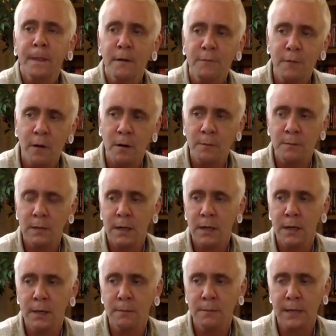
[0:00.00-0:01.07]
from
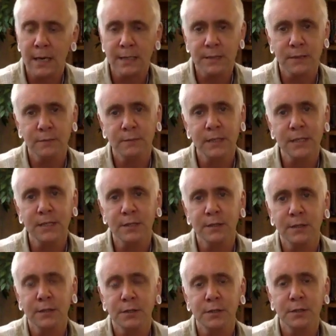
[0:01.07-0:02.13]
cancer
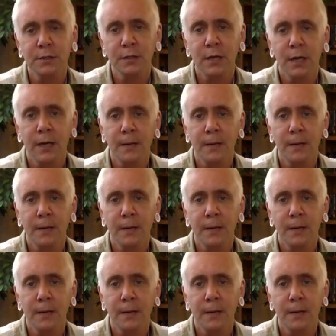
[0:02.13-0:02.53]
research